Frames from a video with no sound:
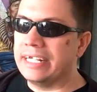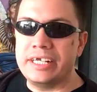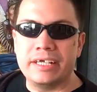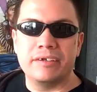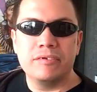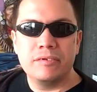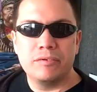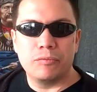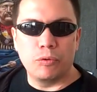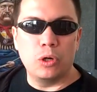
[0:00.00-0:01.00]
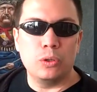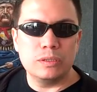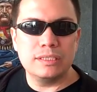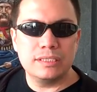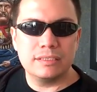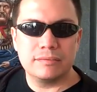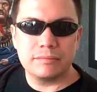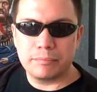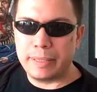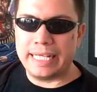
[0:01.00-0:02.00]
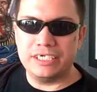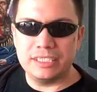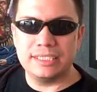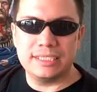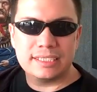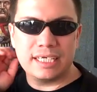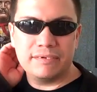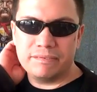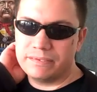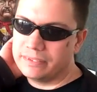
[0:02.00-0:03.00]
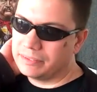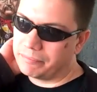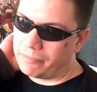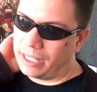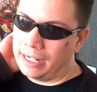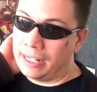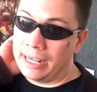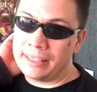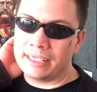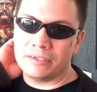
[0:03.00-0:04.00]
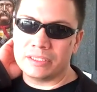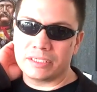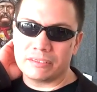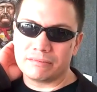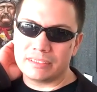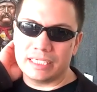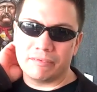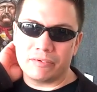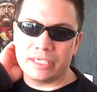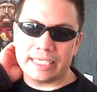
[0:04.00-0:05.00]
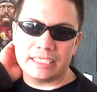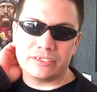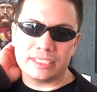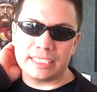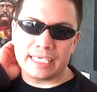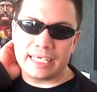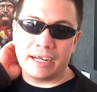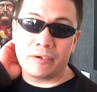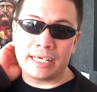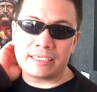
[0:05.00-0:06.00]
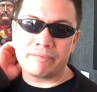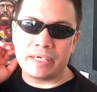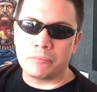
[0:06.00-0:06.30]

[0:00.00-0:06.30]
Indian roll pages and stuff. And I think those are really interesting, and I would like to